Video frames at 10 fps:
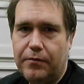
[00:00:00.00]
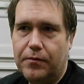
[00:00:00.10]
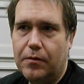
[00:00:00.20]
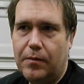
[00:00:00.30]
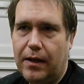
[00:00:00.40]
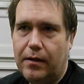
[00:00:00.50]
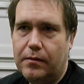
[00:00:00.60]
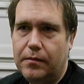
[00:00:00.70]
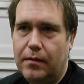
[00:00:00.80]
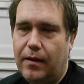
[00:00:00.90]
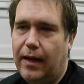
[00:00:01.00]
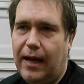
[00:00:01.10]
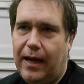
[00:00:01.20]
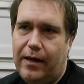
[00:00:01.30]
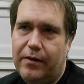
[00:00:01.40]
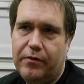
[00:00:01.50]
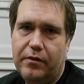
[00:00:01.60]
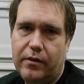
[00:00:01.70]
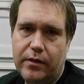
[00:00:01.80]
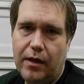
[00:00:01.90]
for a while. I, I had never
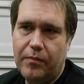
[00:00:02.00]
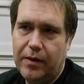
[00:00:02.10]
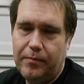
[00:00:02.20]
looked up.